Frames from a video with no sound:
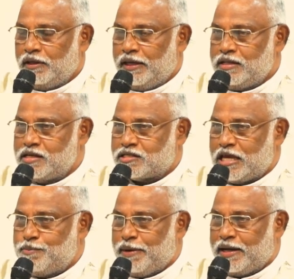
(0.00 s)
In the
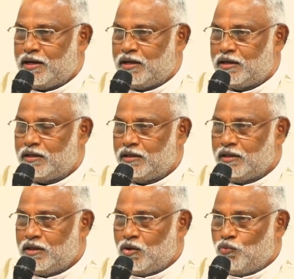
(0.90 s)
same manner,
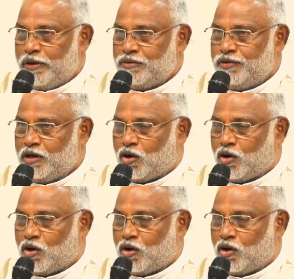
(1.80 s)
when we